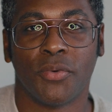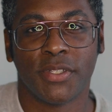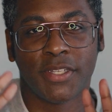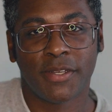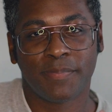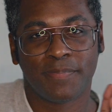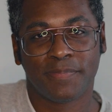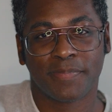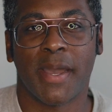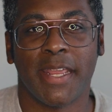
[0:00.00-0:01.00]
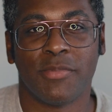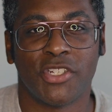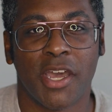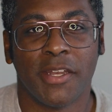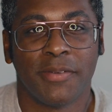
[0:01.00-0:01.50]
What's up? My name's
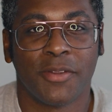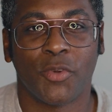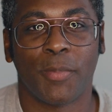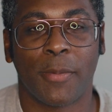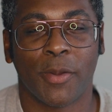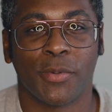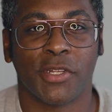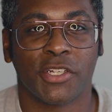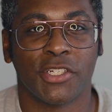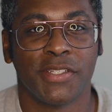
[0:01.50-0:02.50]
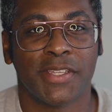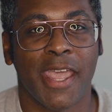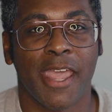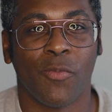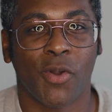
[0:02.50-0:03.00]
John with Blackberry
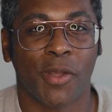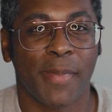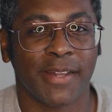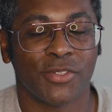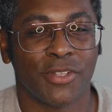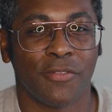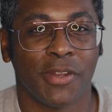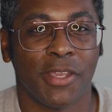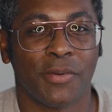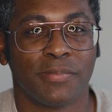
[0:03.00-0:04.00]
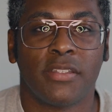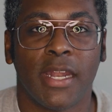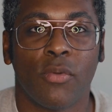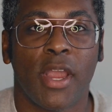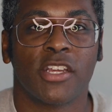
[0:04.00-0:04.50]
Productions and welcome back to another video.
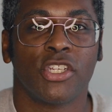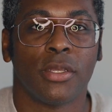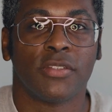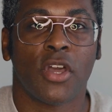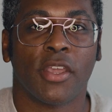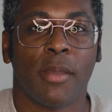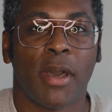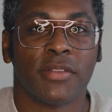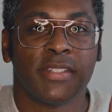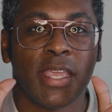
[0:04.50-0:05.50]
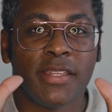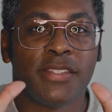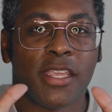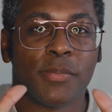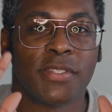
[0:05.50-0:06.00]
Today we're actually talking about
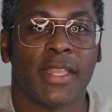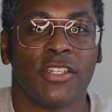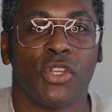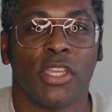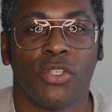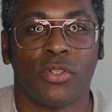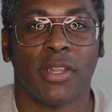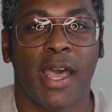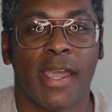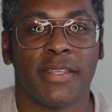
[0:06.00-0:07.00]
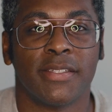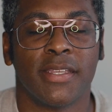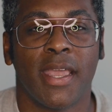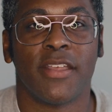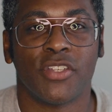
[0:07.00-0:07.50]
10 tips that you can
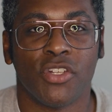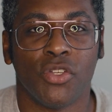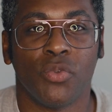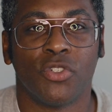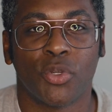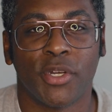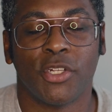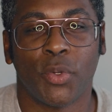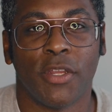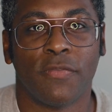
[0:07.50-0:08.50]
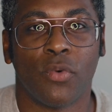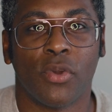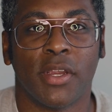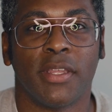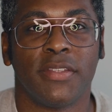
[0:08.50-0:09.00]
utilize as a new
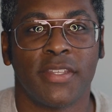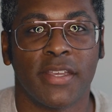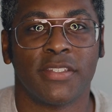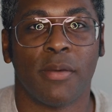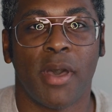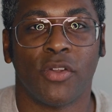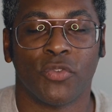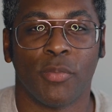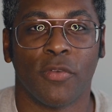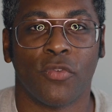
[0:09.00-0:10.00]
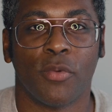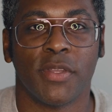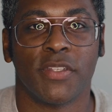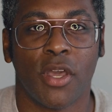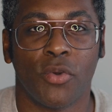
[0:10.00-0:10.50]
2024 Tesla Model 3
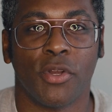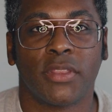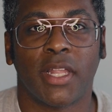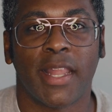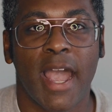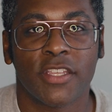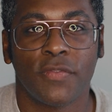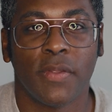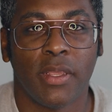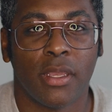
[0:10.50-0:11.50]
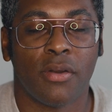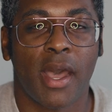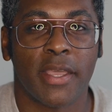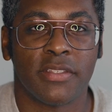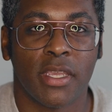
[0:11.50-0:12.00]
Performance owner. The last video
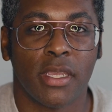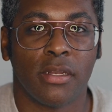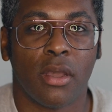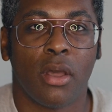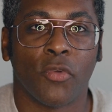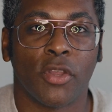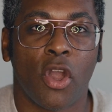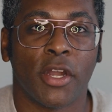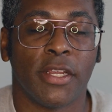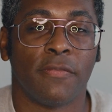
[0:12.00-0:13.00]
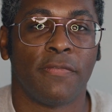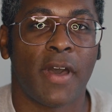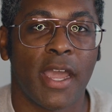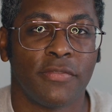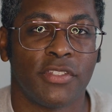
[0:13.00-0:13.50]
I did regarding
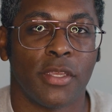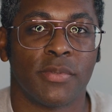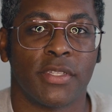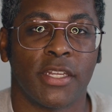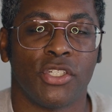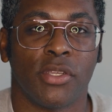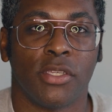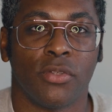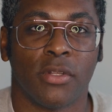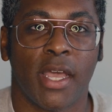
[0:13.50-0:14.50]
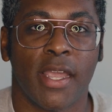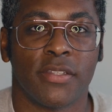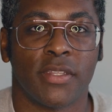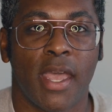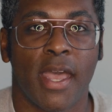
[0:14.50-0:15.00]
5 tips that you can
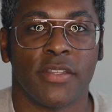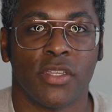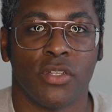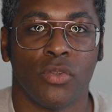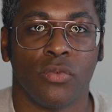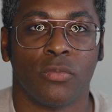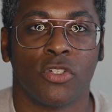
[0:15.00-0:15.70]
utilize as a new